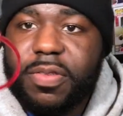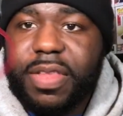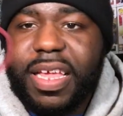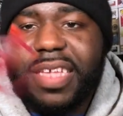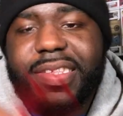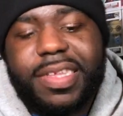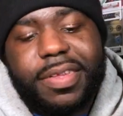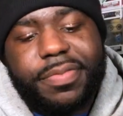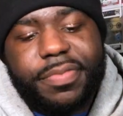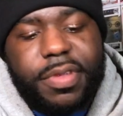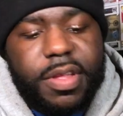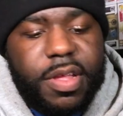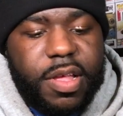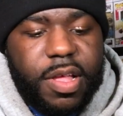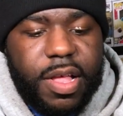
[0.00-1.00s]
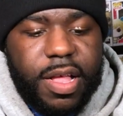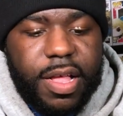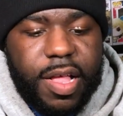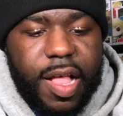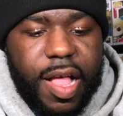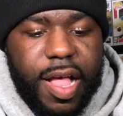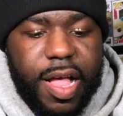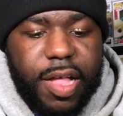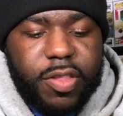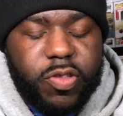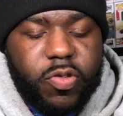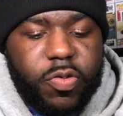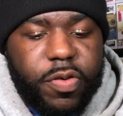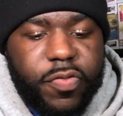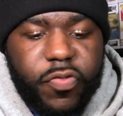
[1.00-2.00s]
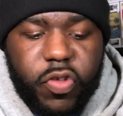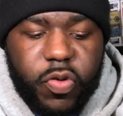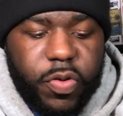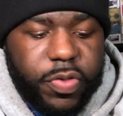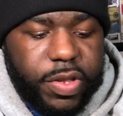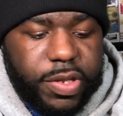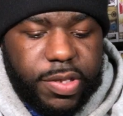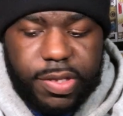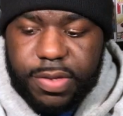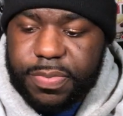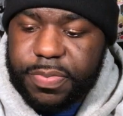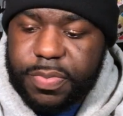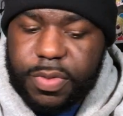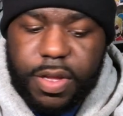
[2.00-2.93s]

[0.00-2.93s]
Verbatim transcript: Like I said, I'll do a review on this.